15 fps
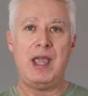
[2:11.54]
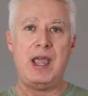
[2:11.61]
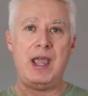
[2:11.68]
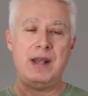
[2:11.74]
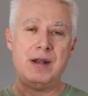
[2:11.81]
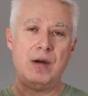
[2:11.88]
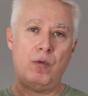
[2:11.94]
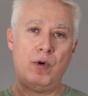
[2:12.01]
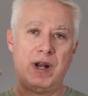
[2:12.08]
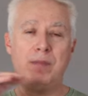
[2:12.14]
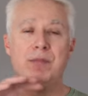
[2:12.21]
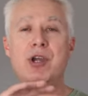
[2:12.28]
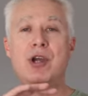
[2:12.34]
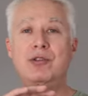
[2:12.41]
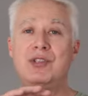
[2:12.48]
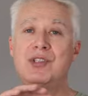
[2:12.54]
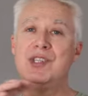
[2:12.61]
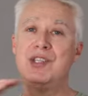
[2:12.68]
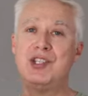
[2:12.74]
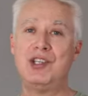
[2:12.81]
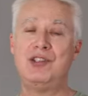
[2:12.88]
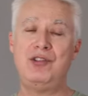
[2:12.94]
And what I'm going to
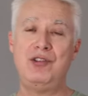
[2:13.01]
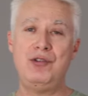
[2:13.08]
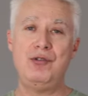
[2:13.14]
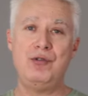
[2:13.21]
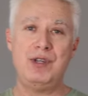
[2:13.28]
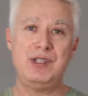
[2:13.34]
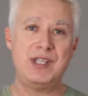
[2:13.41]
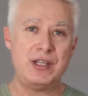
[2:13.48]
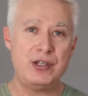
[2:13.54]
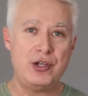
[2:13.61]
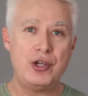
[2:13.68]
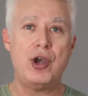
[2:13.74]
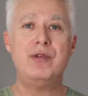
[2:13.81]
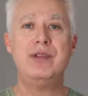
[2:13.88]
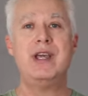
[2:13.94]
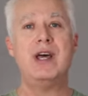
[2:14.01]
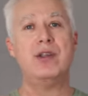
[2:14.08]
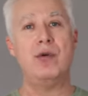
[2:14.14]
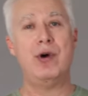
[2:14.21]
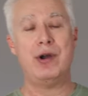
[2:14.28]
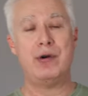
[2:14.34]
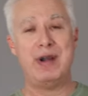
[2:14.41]
suggest to you is that you go the
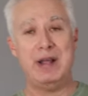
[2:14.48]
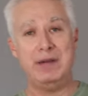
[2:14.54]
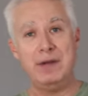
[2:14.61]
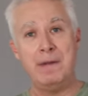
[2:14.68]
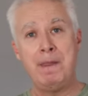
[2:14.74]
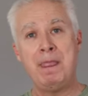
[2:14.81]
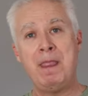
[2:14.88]
other way around.